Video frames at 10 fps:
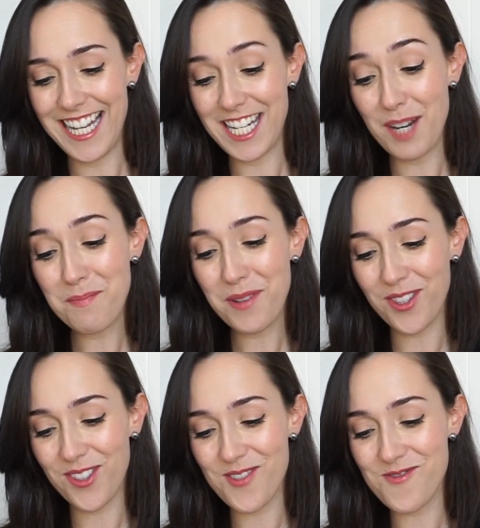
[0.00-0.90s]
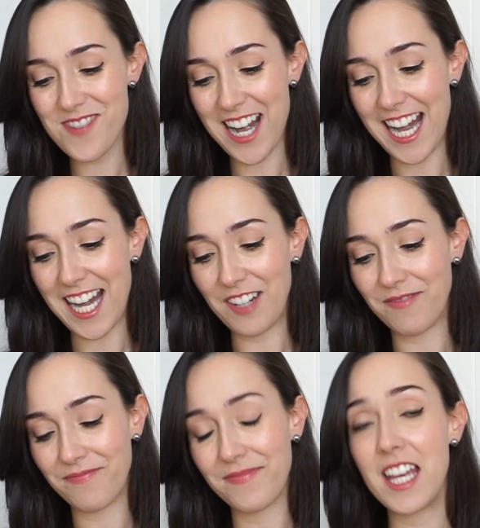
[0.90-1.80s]
Number three,
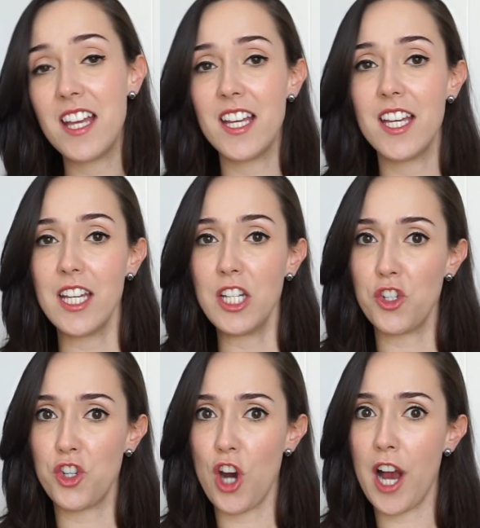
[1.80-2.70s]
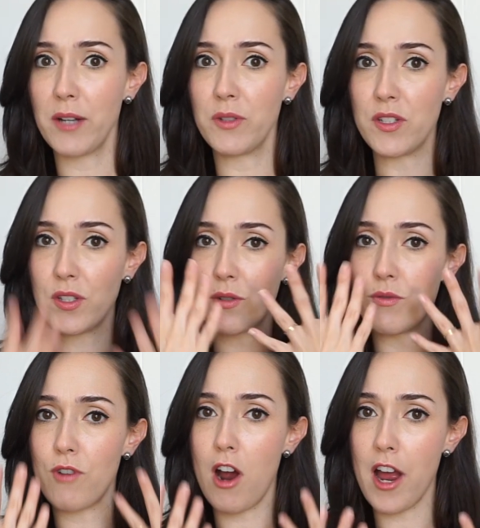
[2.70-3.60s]
child is
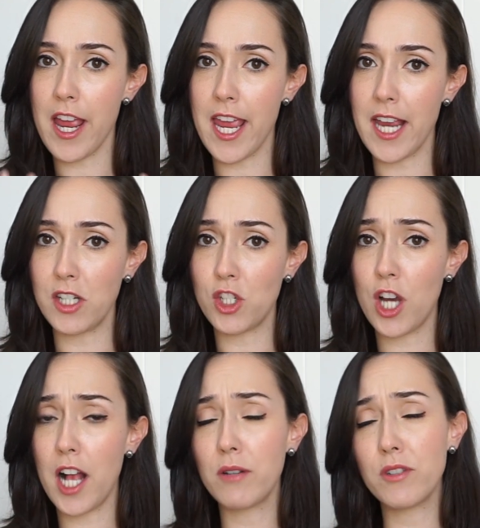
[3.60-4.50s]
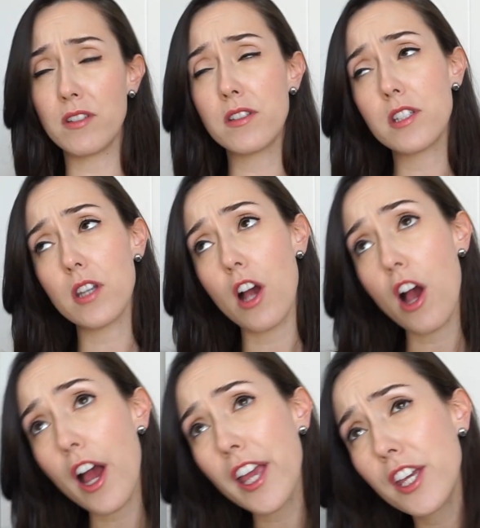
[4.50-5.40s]
crying, child is
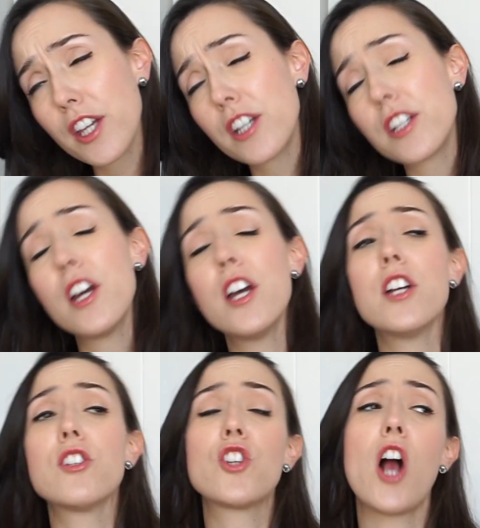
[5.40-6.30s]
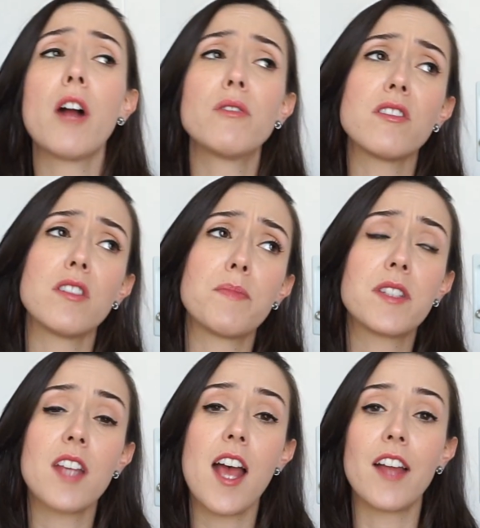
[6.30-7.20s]
tired, child is
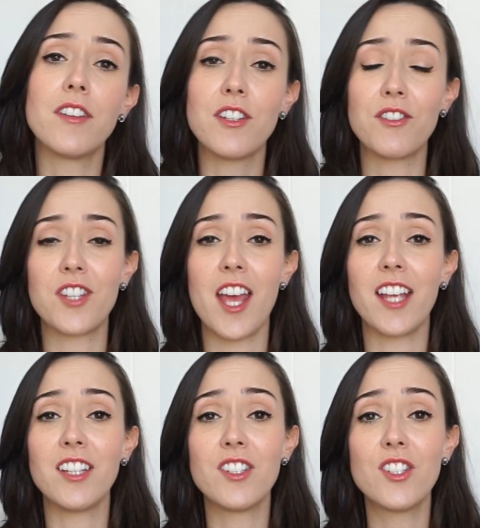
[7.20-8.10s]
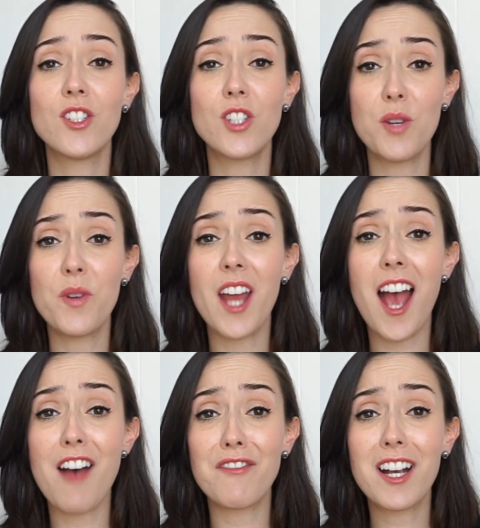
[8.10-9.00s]
upset. You say, do you want to
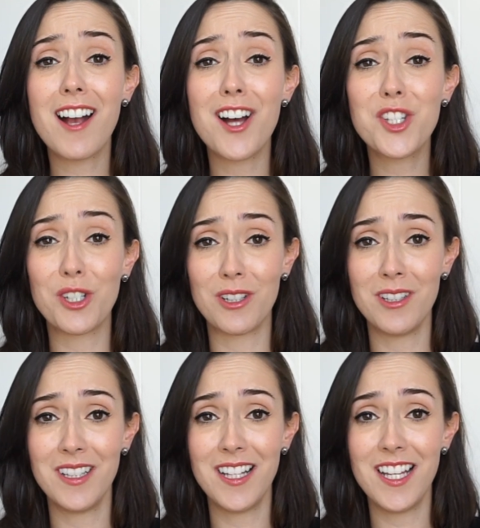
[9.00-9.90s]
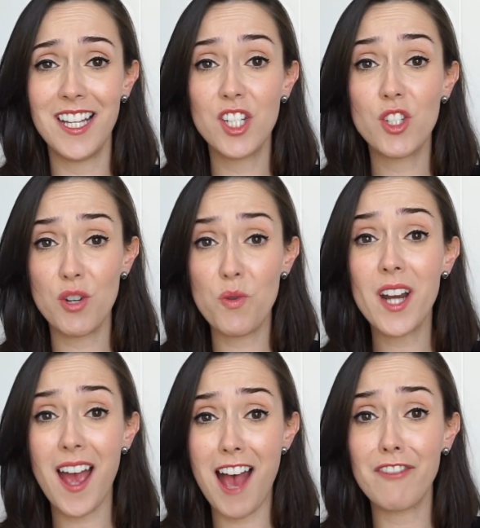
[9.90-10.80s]
have a cuddle? Do you
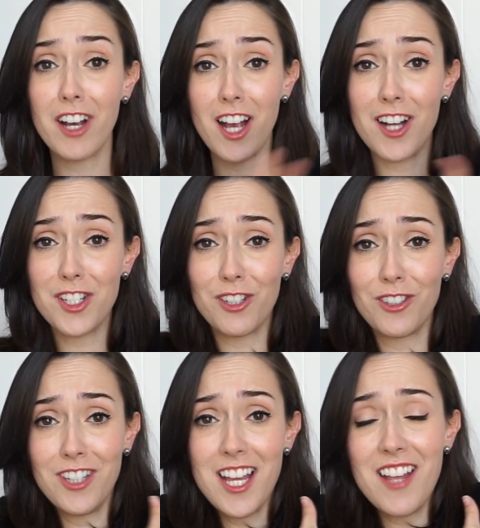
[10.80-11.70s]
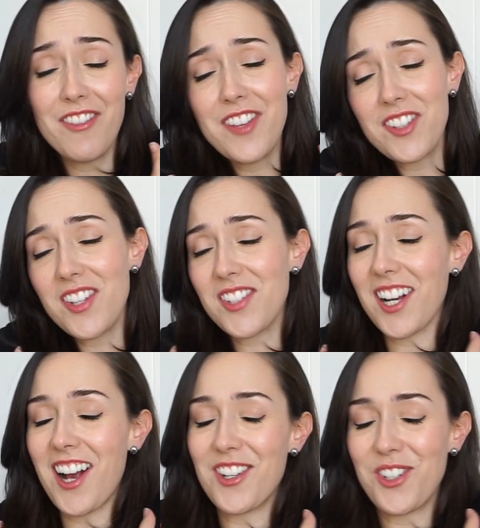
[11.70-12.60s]
want to have a cuddle? This is
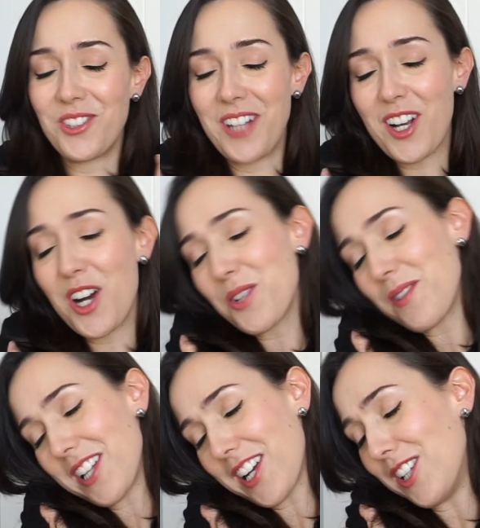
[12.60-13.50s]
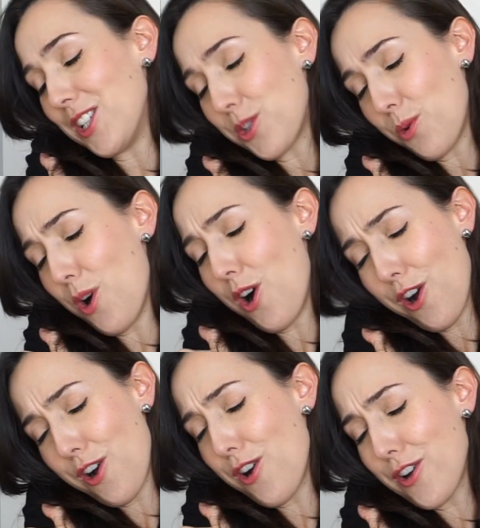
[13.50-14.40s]
a cuddle. A cuddle is like a little
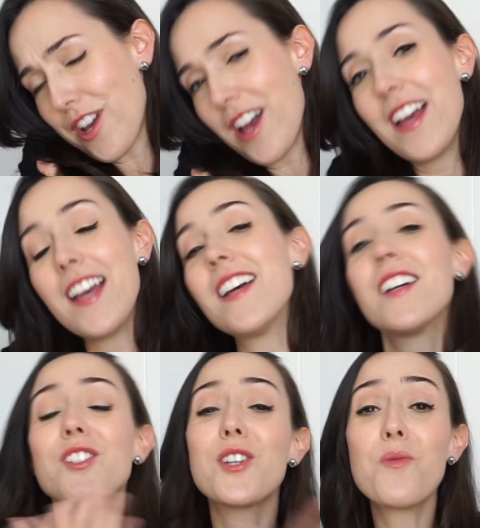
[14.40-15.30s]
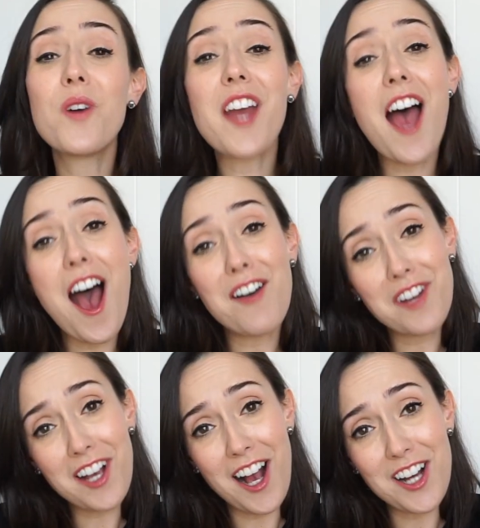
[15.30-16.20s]
hug. Do you want to have
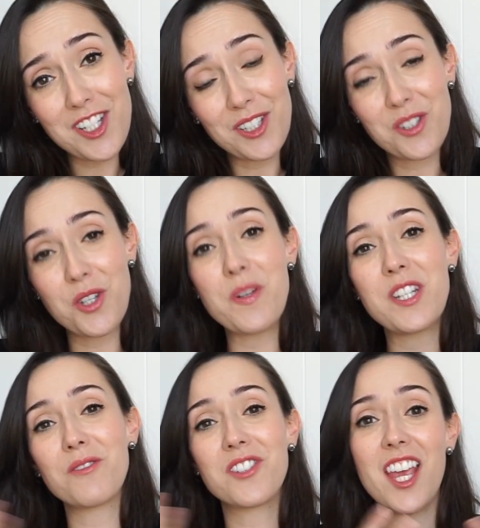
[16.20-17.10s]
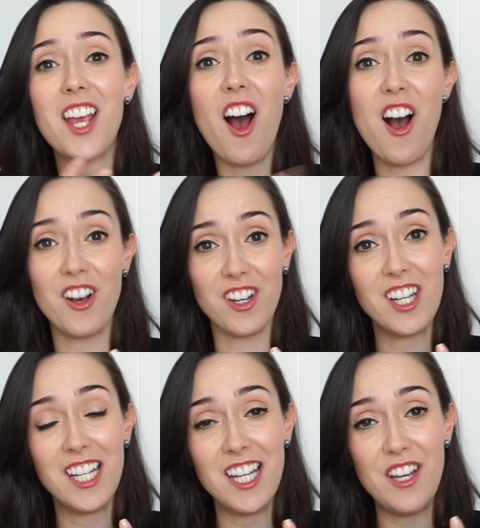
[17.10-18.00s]
a cuddle? So we don't say hug
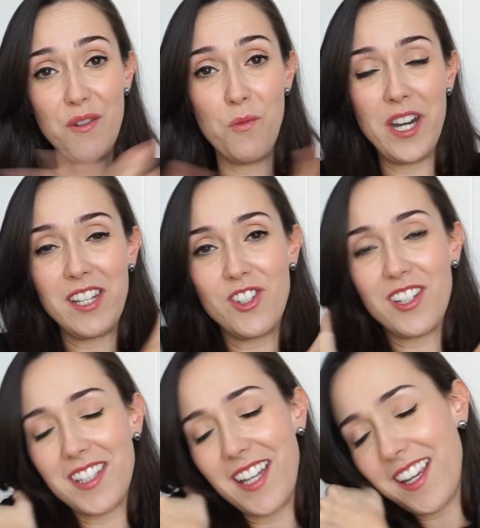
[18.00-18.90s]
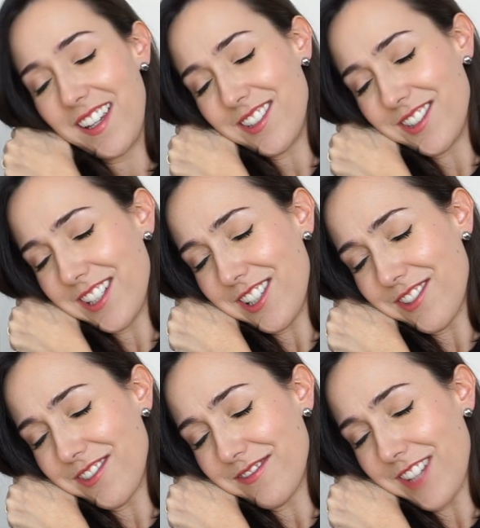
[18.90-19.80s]
when it's just like, oh, you
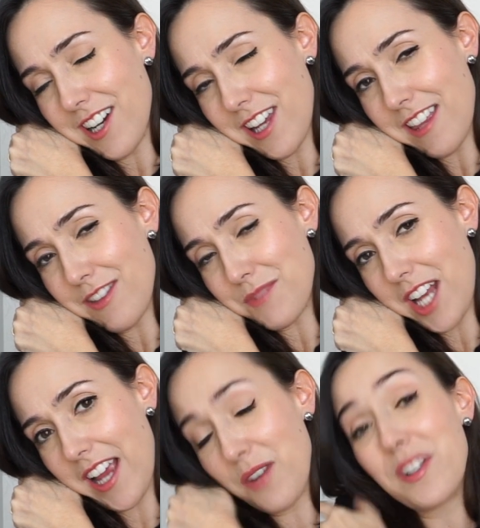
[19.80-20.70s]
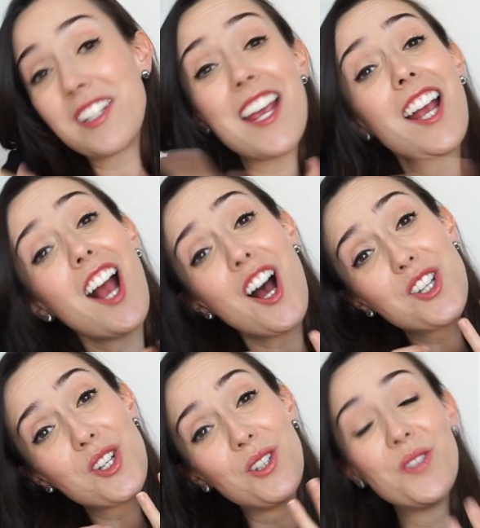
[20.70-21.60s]
know, hugging them tight. We say
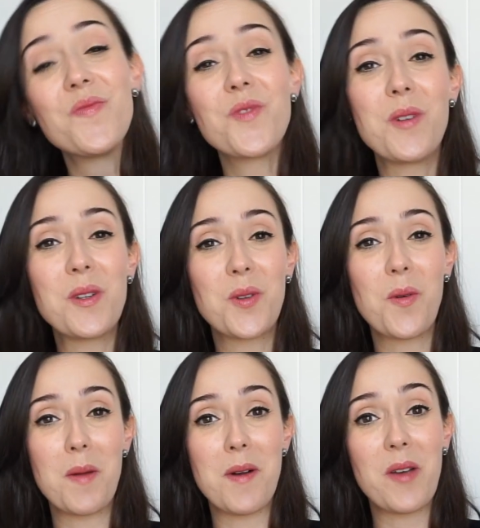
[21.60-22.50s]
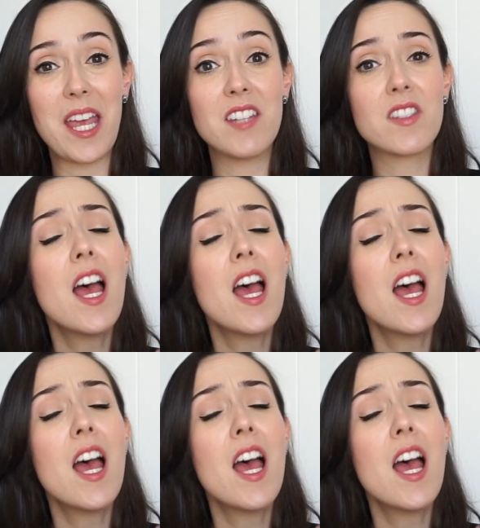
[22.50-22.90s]
cuddle when you talk about kids.